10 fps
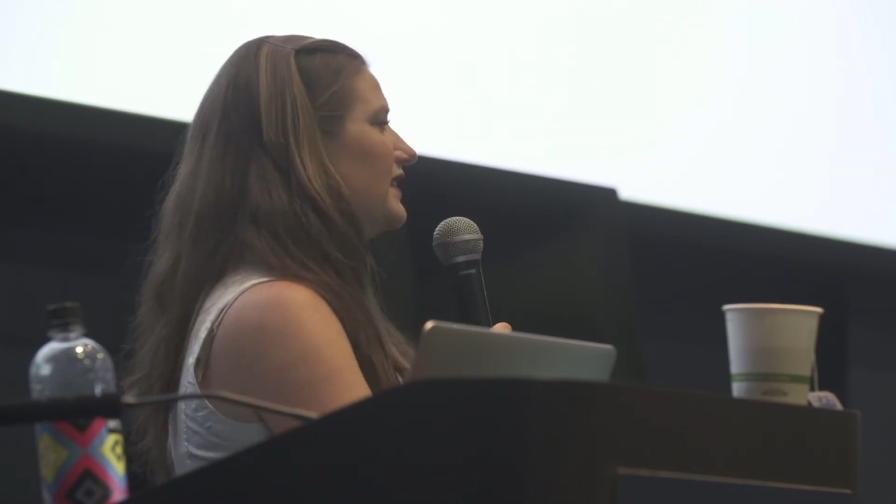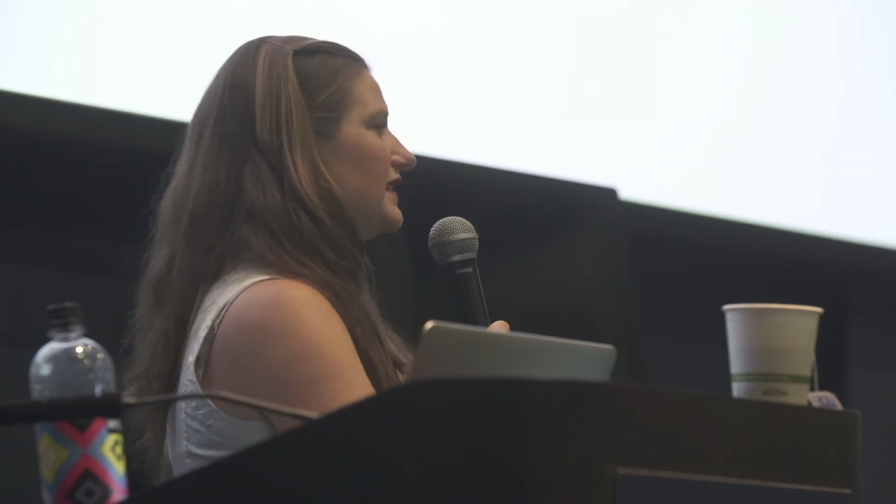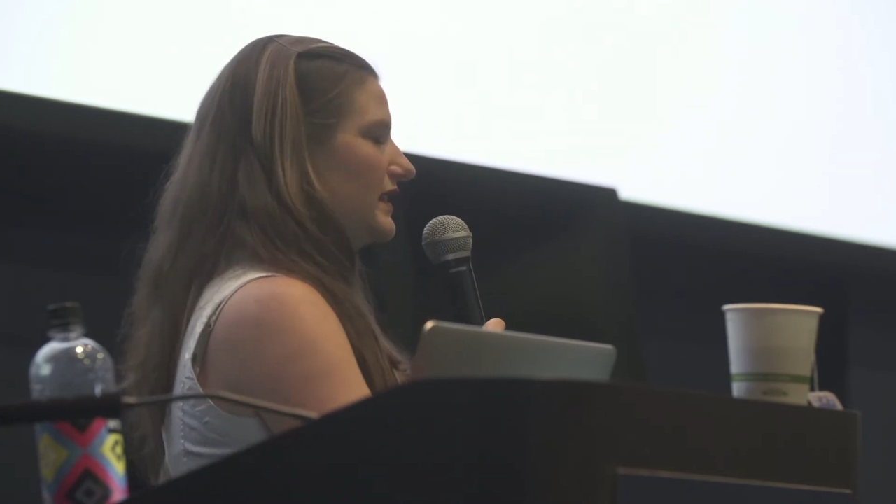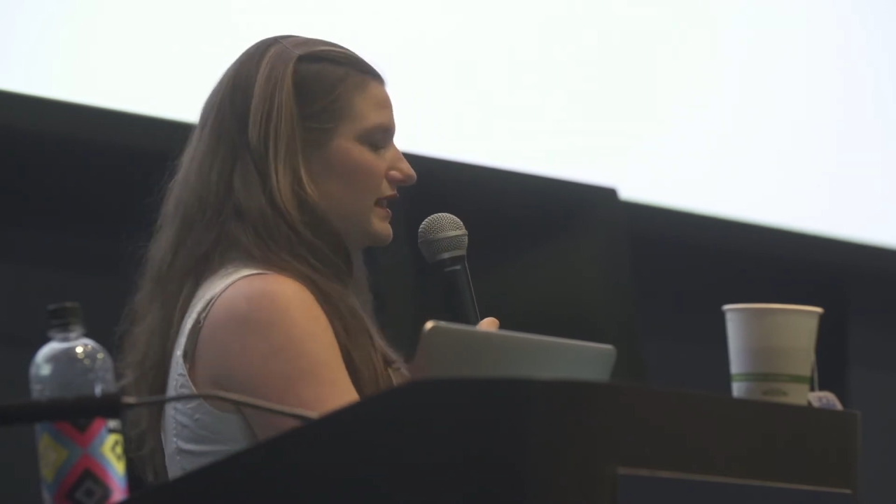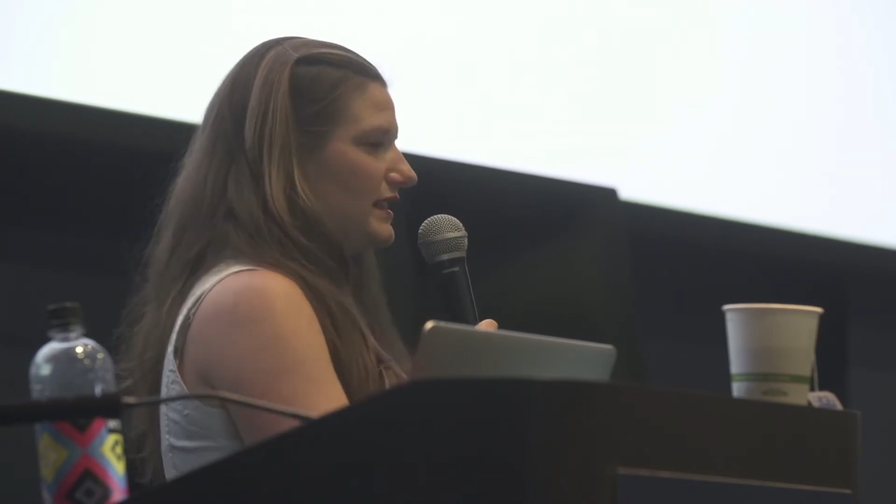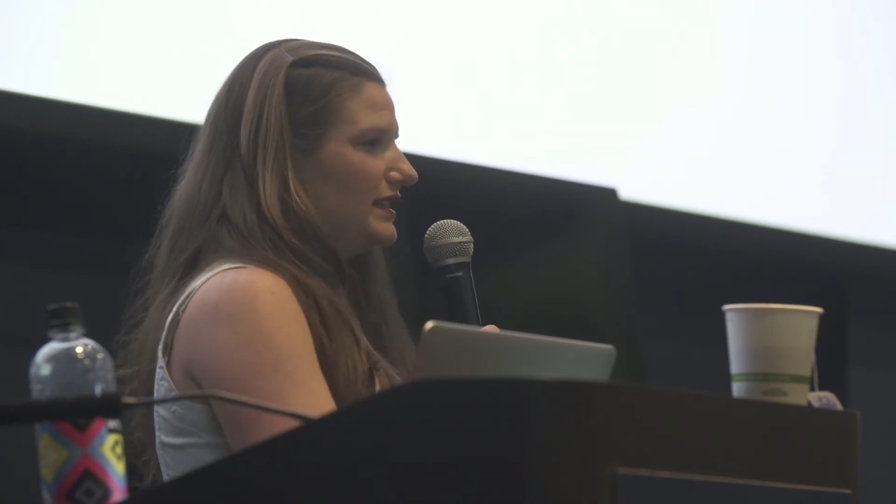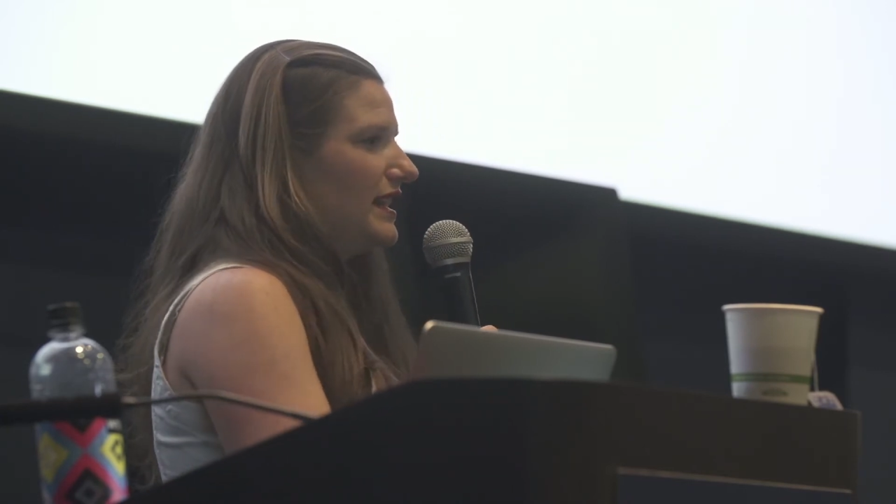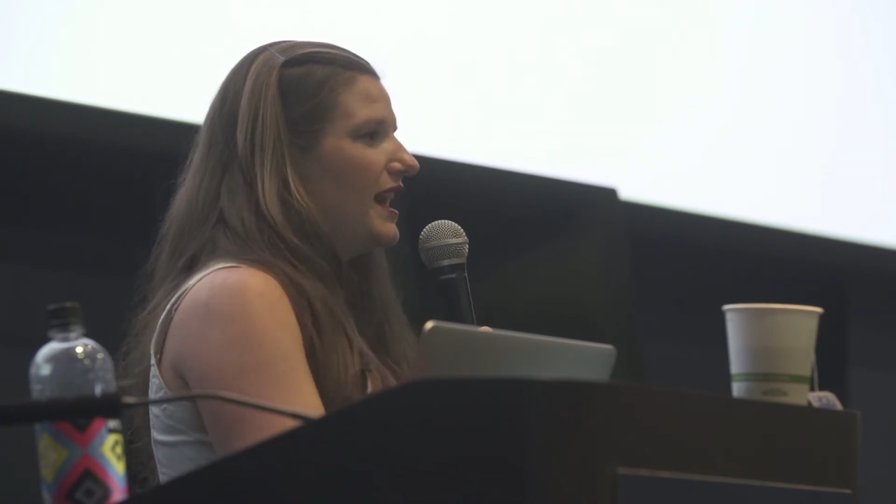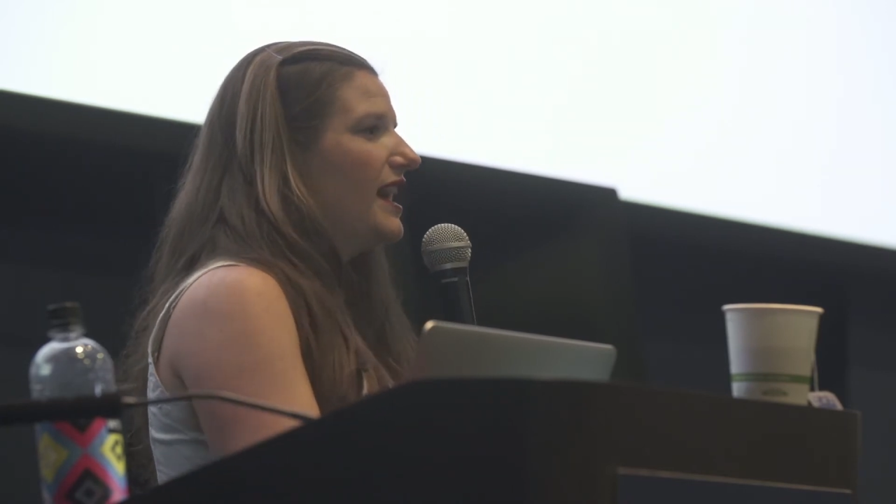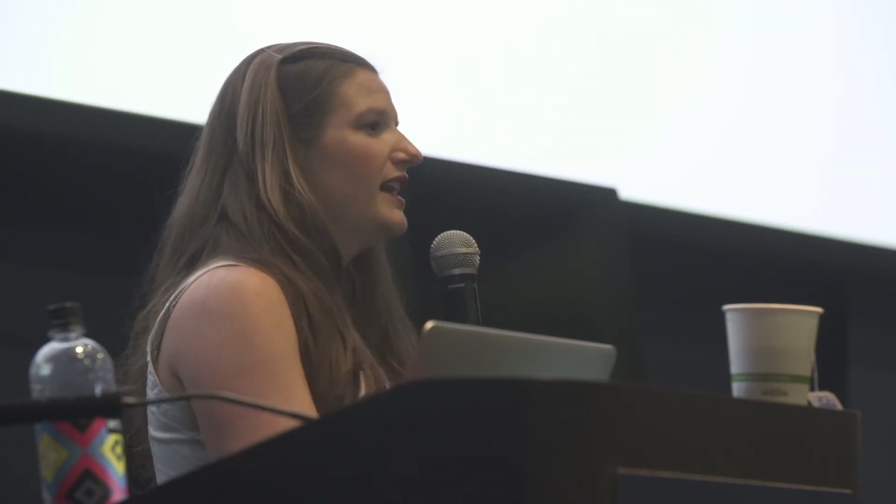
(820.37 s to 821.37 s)
6 to
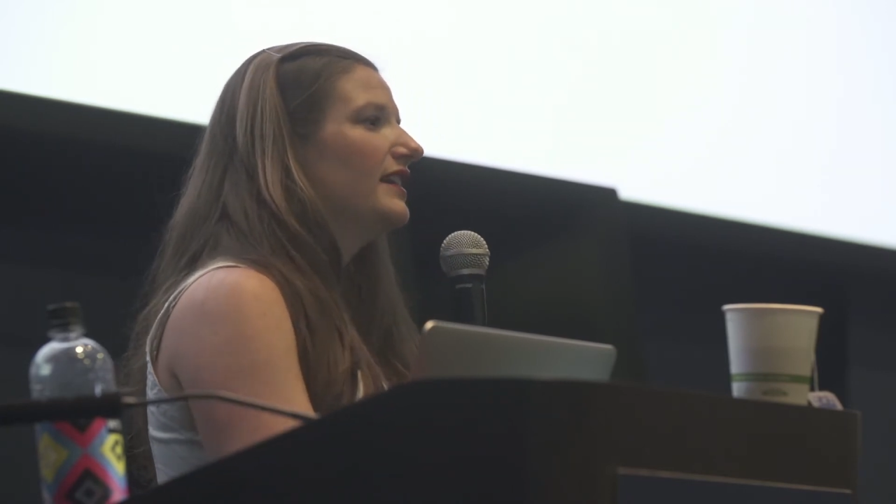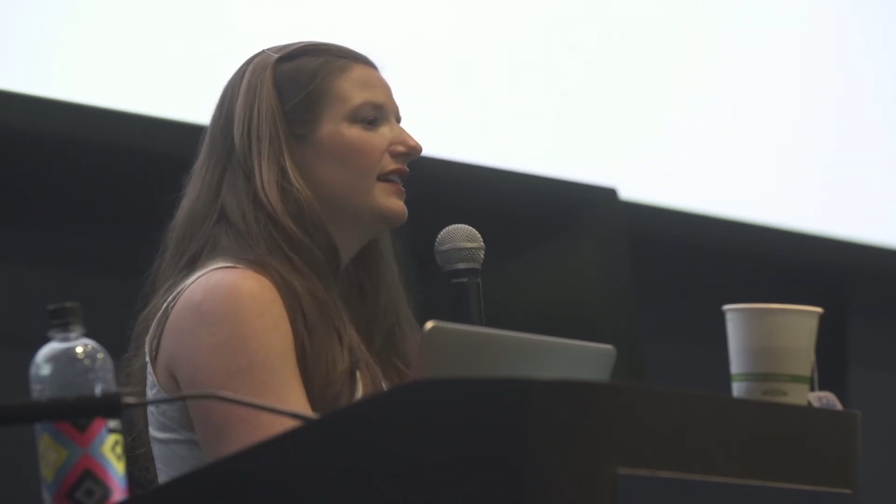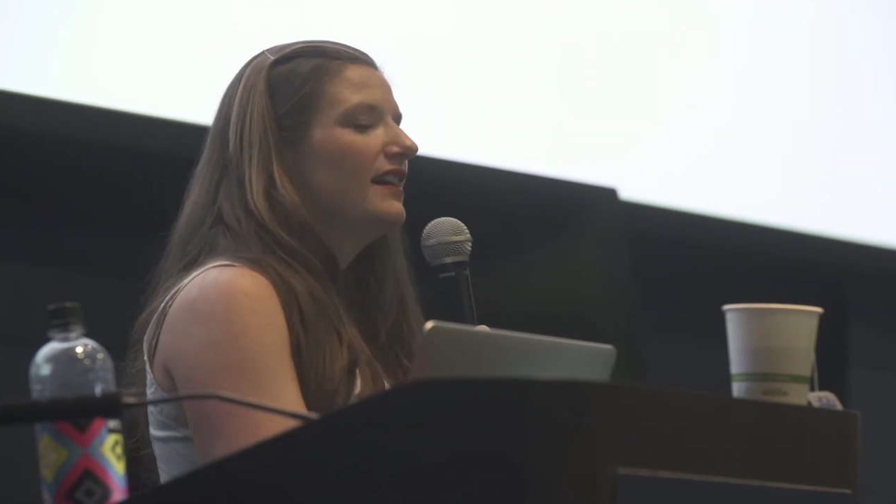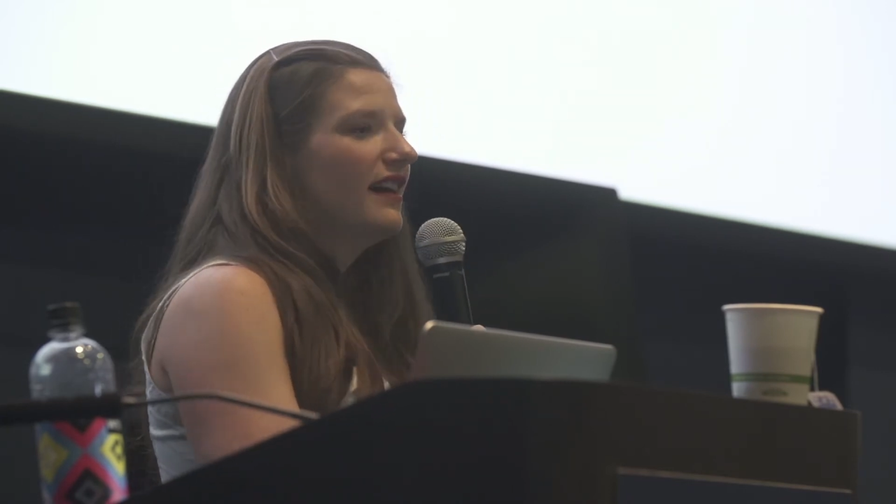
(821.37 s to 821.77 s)
10,